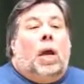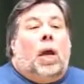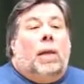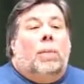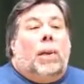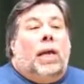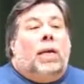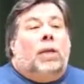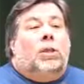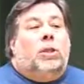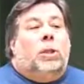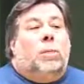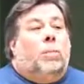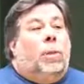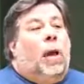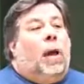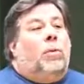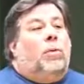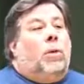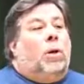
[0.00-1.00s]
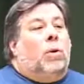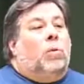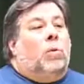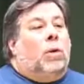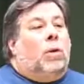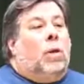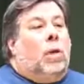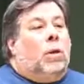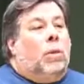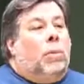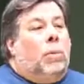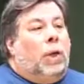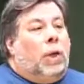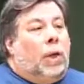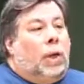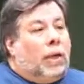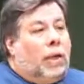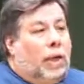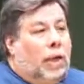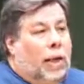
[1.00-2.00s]
I managed to buy one with all the
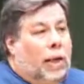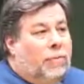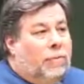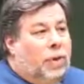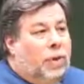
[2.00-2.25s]
money I did have.